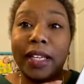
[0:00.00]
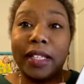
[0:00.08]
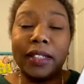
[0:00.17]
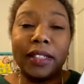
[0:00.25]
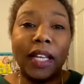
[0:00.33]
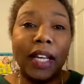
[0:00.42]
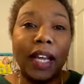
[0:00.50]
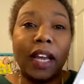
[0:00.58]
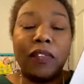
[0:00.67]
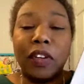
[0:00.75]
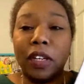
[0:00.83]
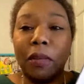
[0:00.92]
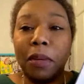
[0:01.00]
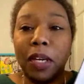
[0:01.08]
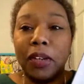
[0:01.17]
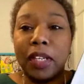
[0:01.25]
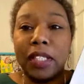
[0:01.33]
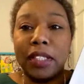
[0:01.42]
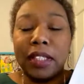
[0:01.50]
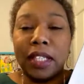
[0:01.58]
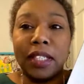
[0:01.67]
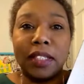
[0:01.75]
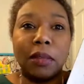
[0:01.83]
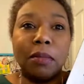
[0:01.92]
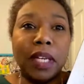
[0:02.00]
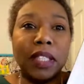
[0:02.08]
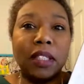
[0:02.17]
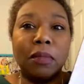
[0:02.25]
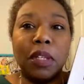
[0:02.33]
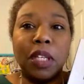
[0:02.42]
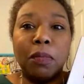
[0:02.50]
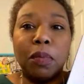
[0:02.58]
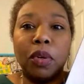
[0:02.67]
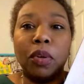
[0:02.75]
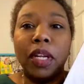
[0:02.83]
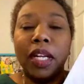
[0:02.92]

as African Americans and as amazing people